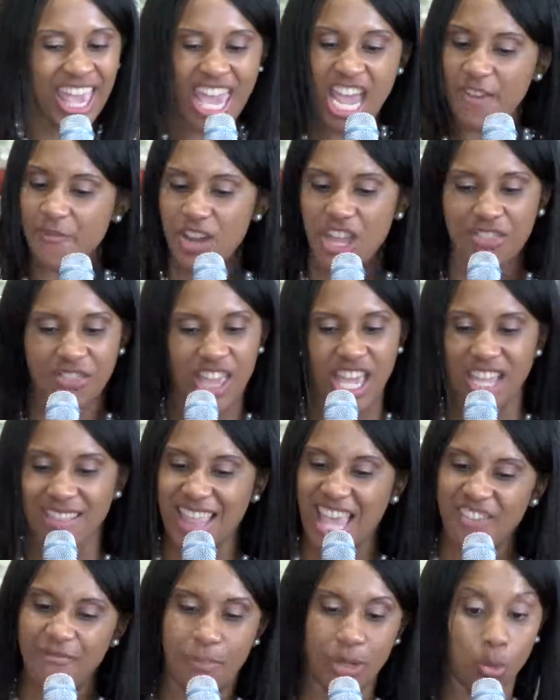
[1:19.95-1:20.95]
Everything
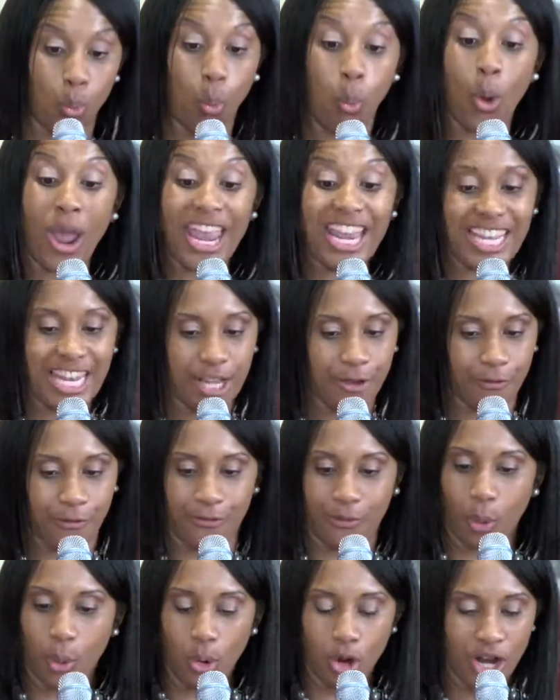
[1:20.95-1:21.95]
they've been waiting
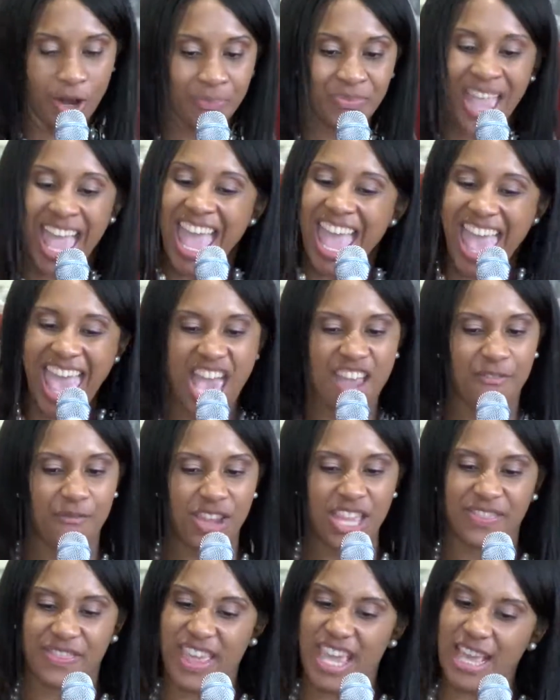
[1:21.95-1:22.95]
for,
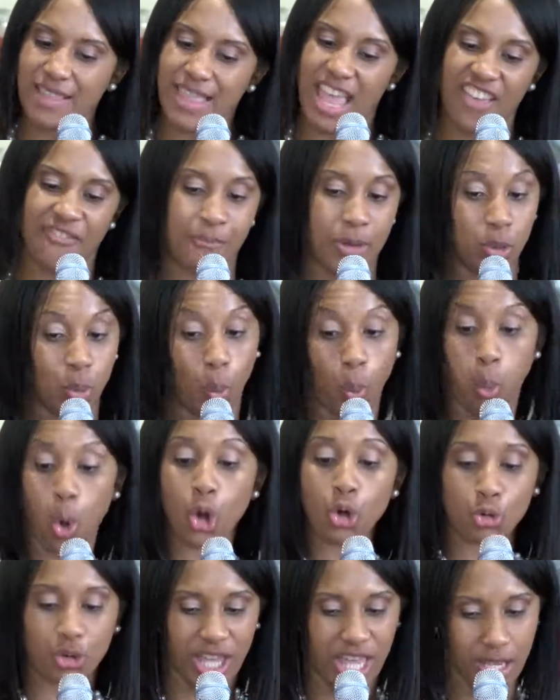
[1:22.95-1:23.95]
everything they've been
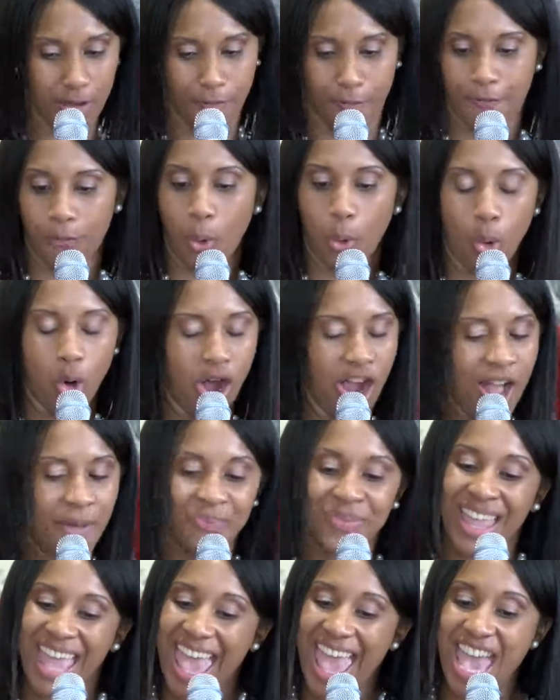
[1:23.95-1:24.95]
working for,
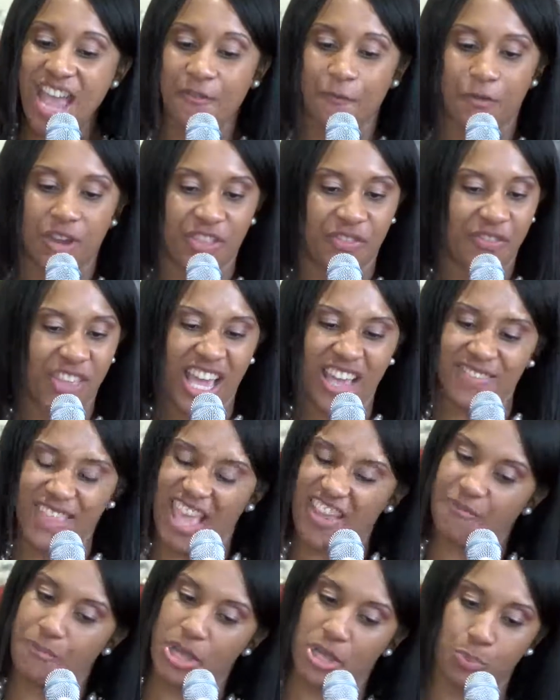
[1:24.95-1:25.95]
everything
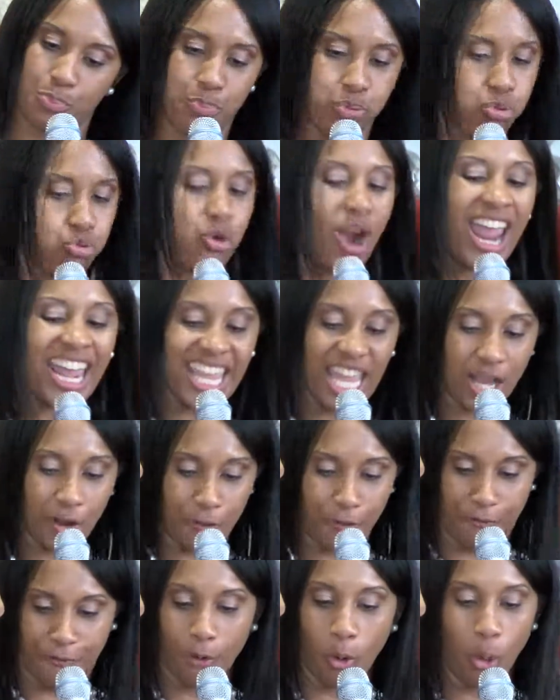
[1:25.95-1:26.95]
they've been praying
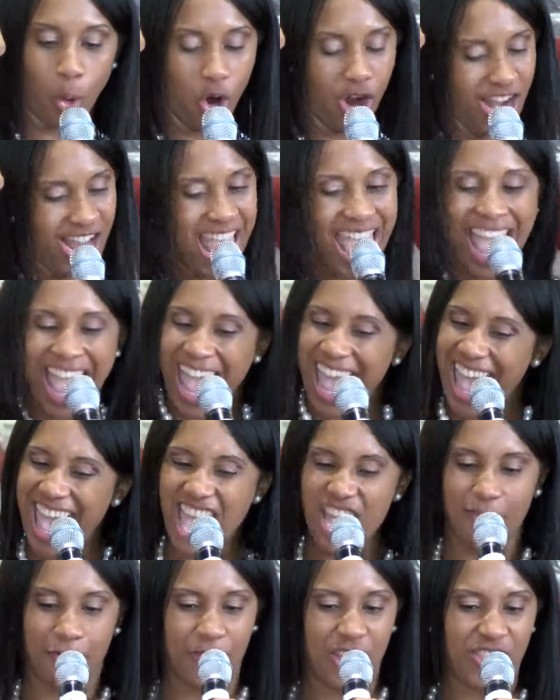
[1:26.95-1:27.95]
for,
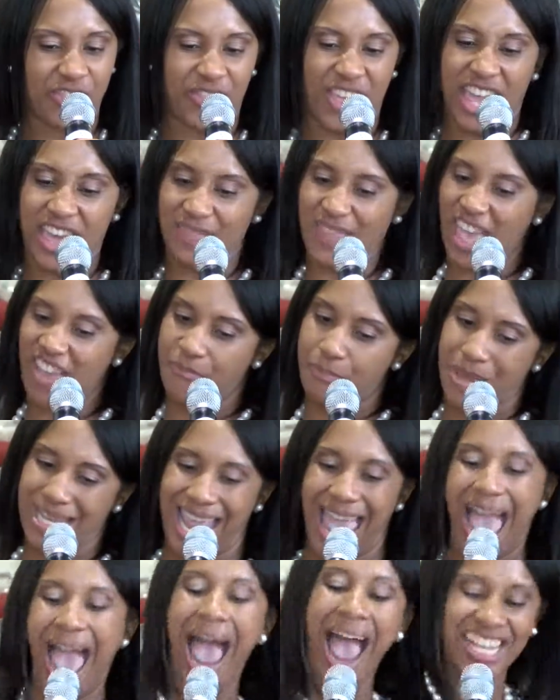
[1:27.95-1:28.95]
everything they've
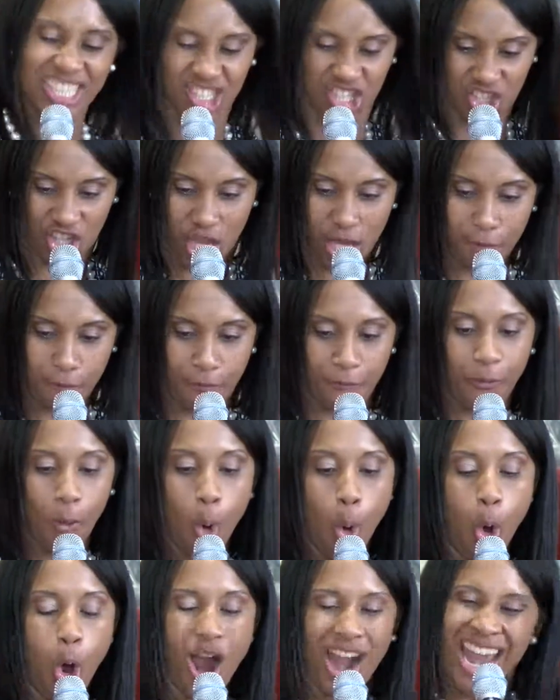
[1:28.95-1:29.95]
been asking
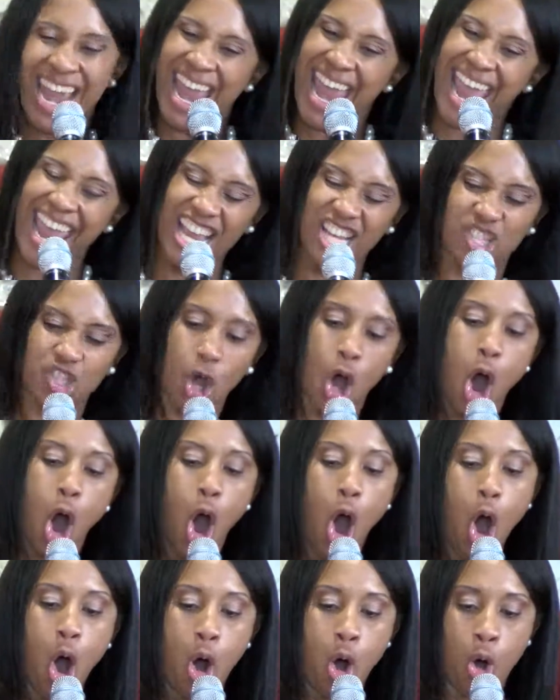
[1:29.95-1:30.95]
for is
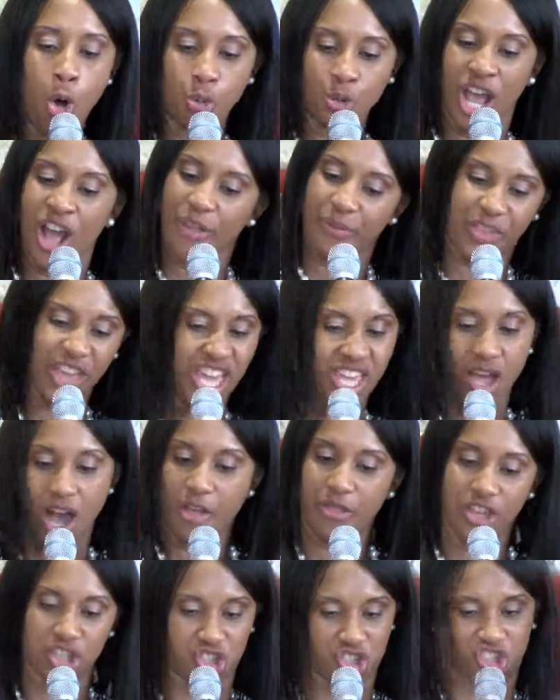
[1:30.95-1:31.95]
on the
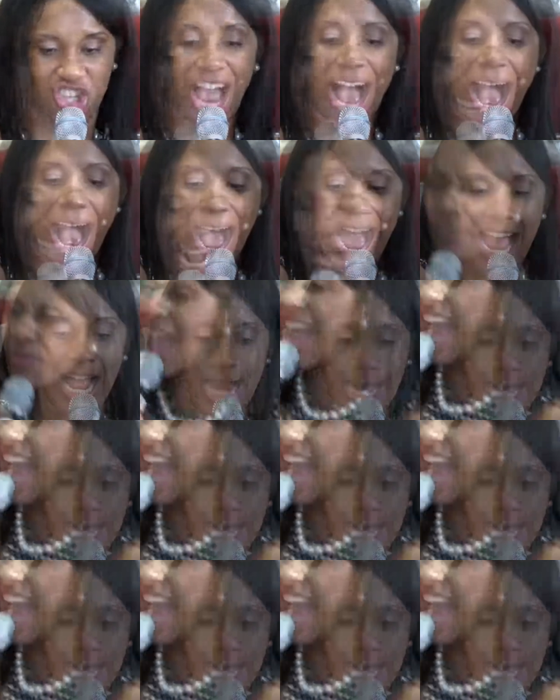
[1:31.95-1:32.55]
other side.